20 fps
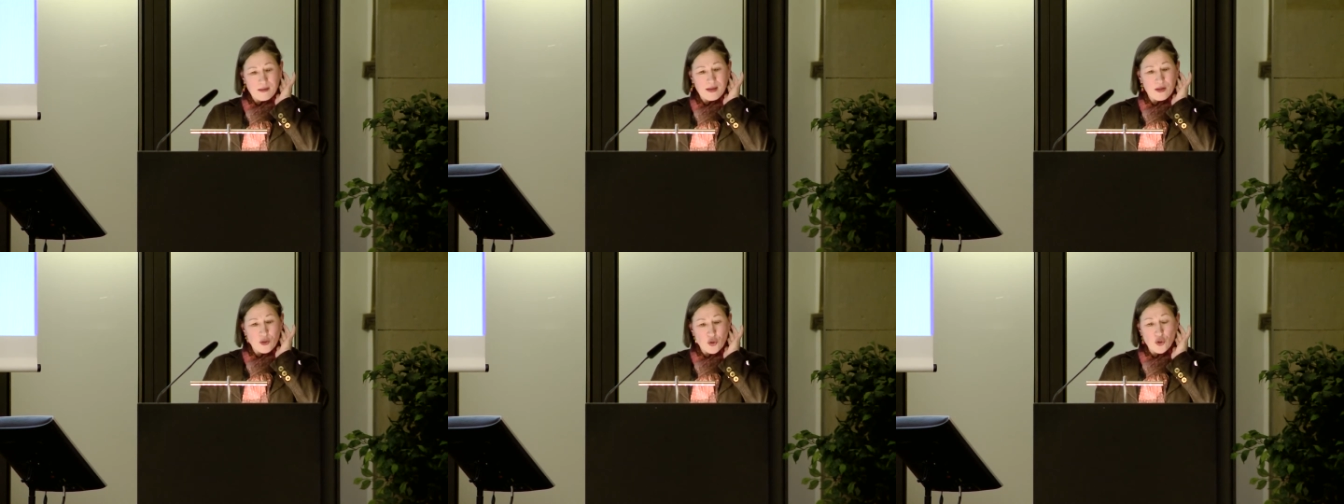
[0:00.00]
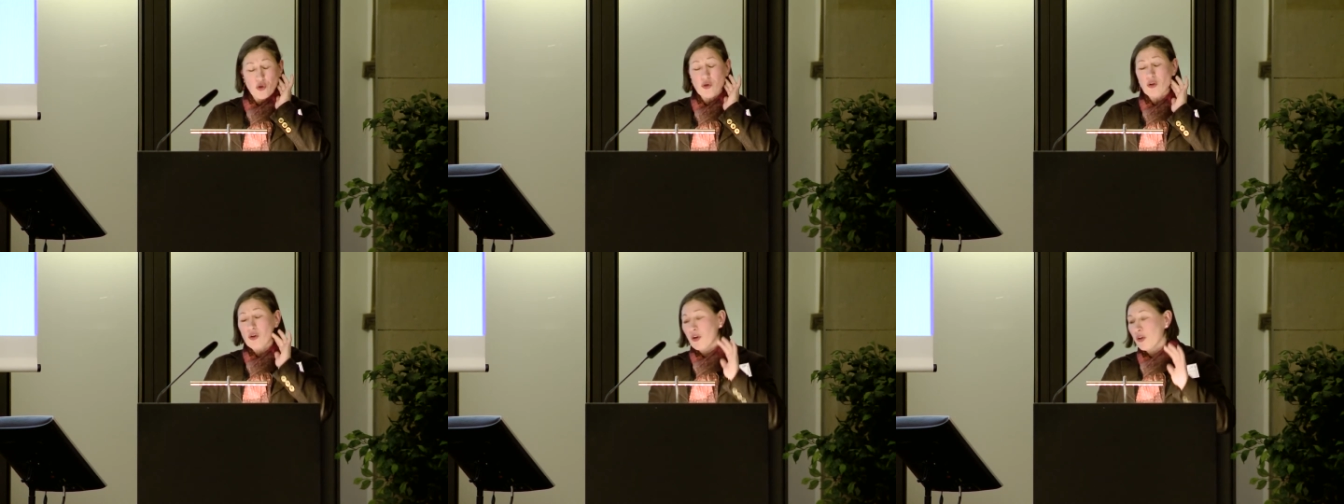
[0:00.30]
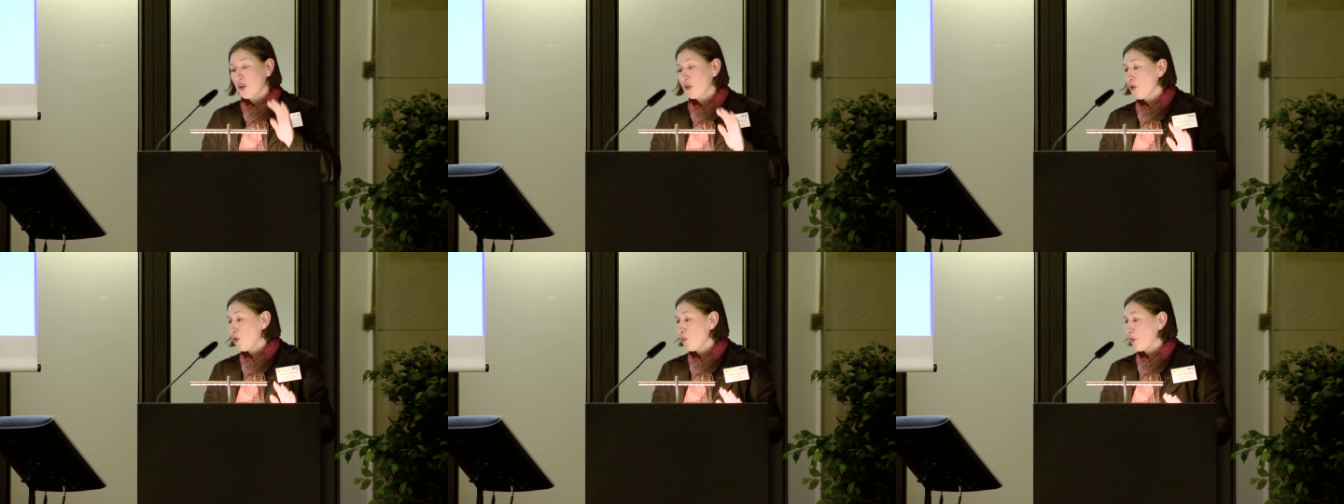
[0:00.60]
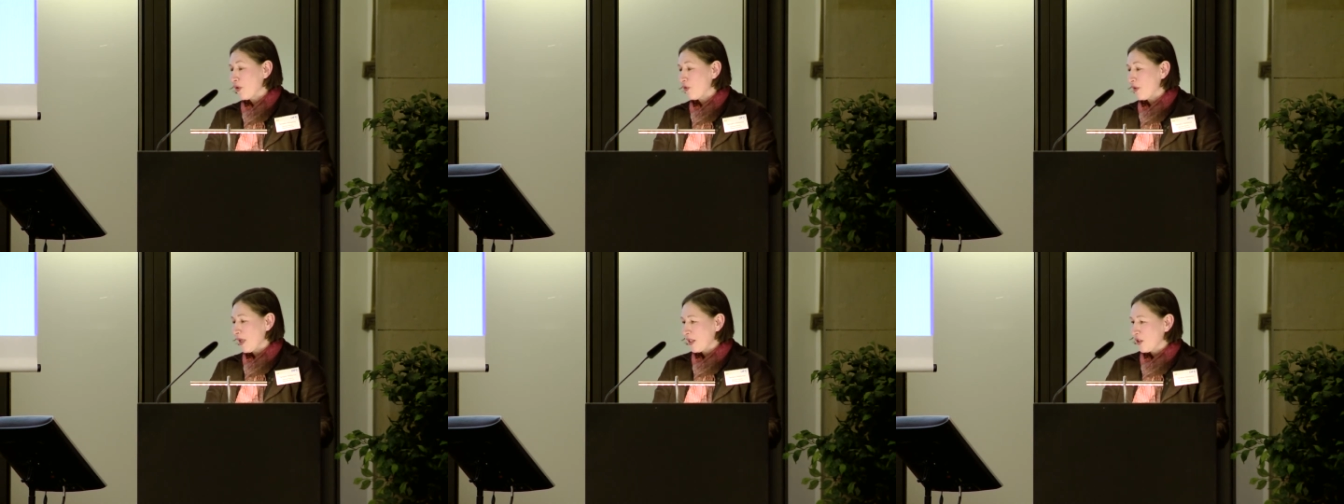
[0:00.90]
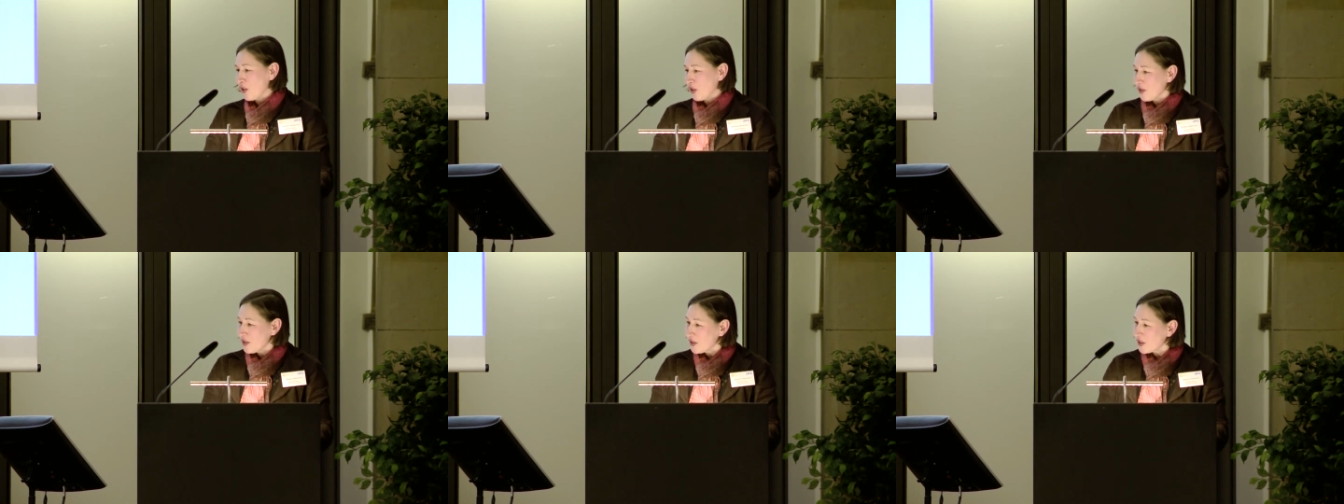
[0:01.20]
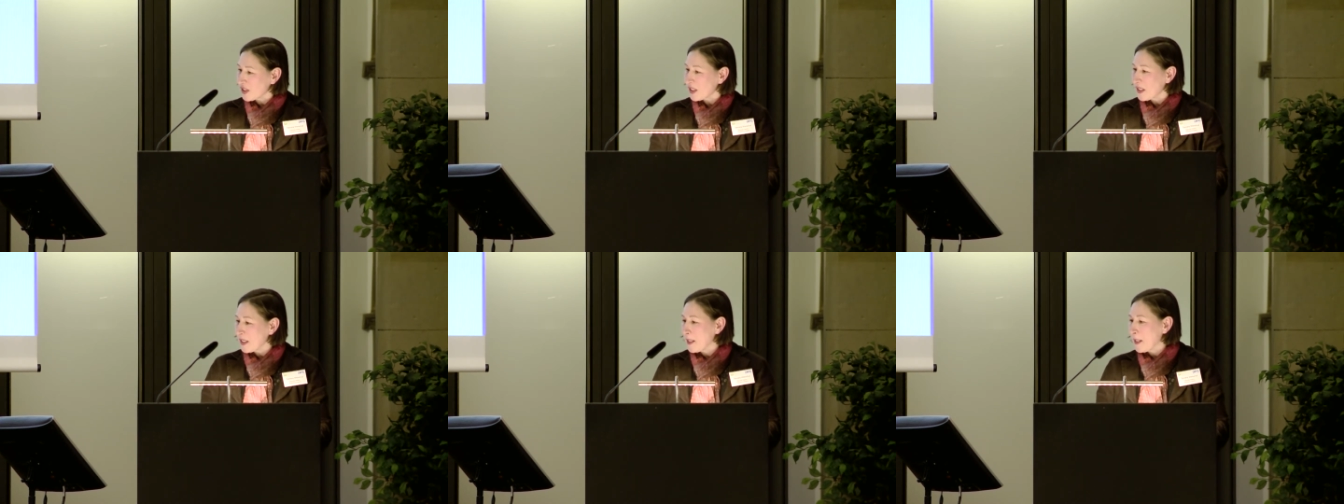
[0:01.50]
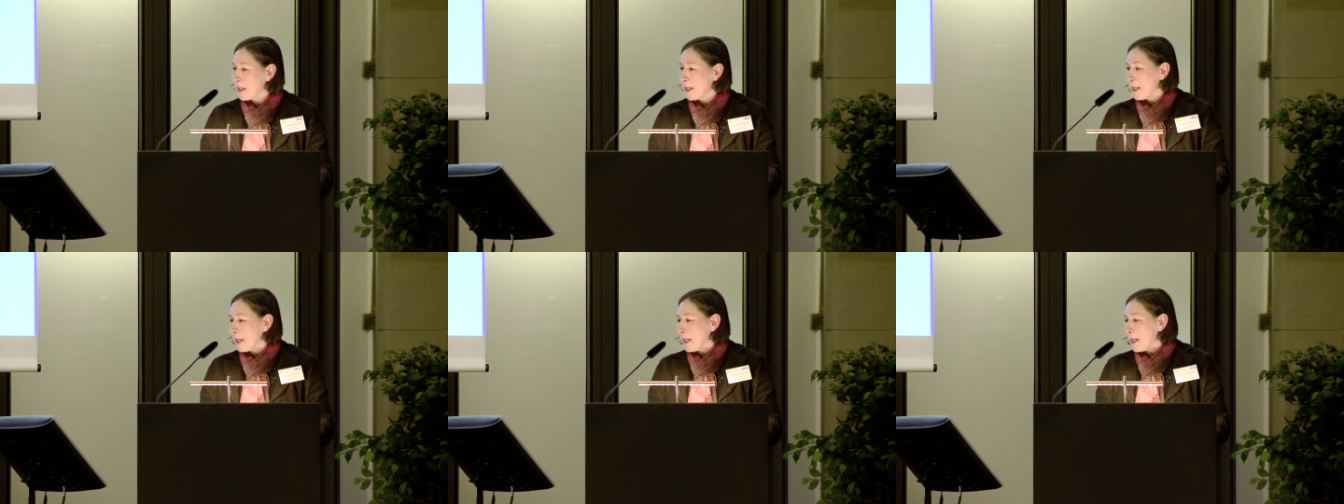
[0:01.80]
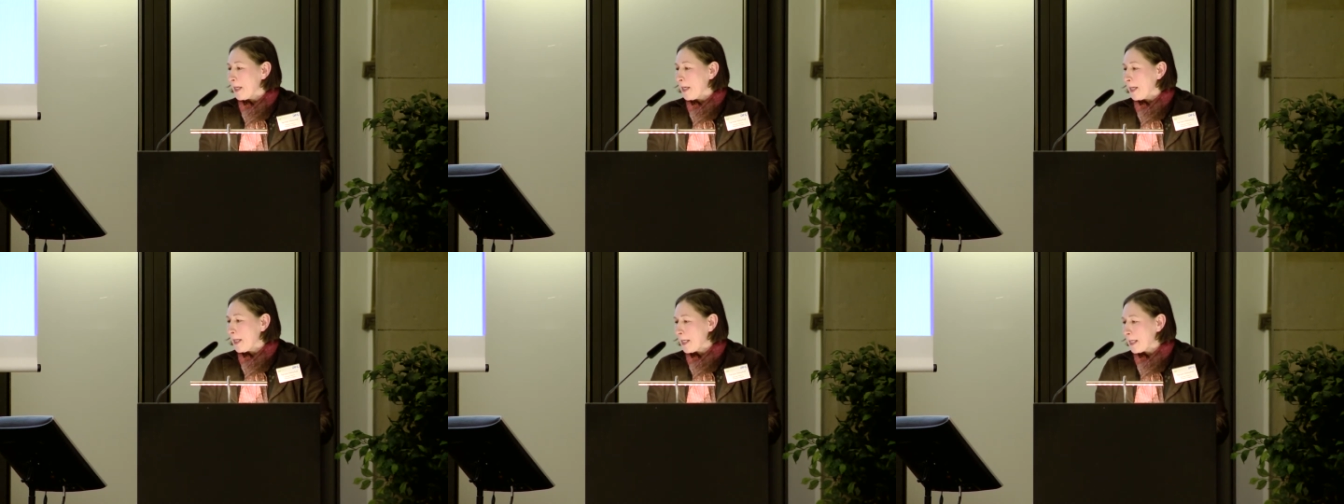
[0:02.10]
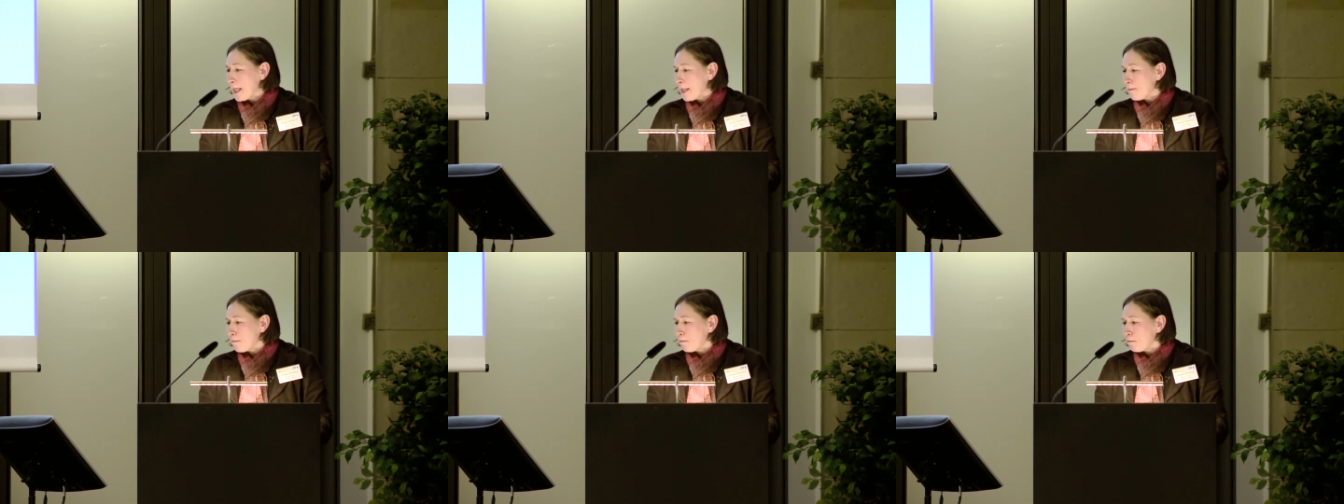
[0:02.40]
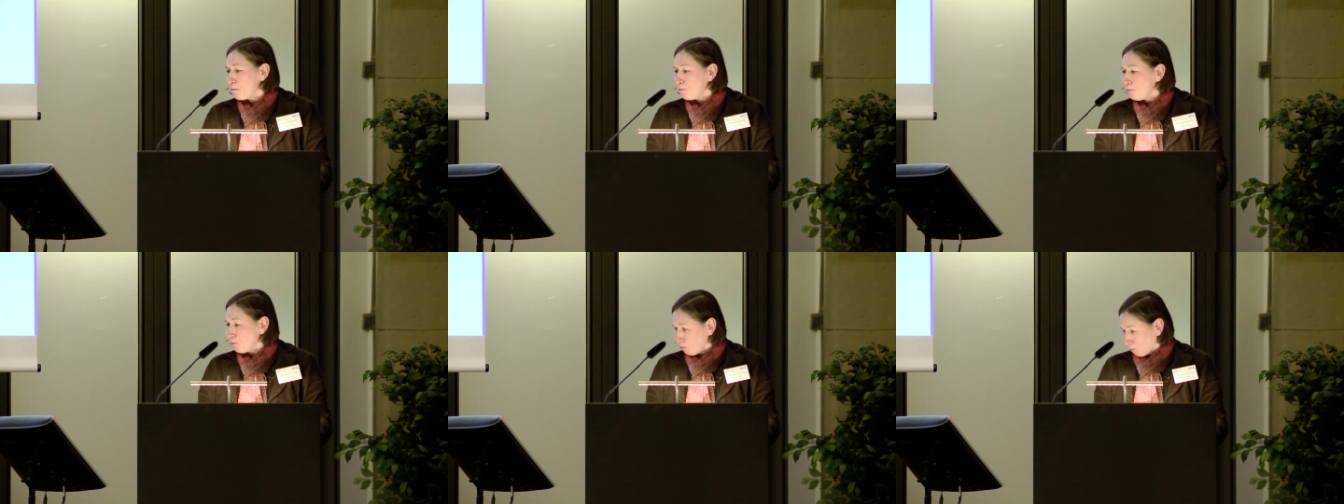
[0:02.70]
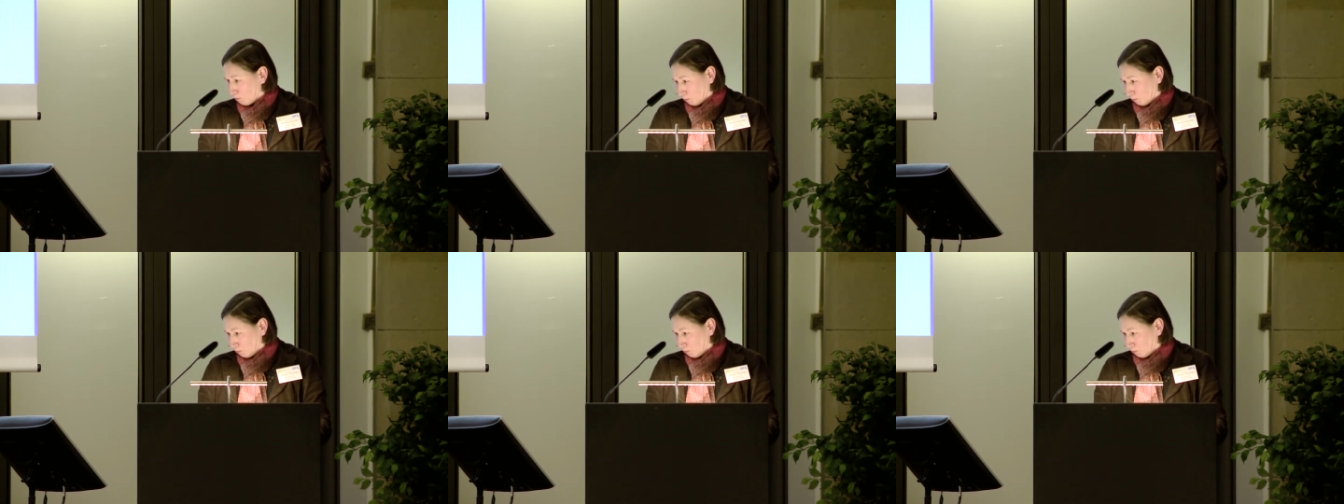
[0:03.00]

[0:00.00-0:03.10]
than journal article retractions. Um,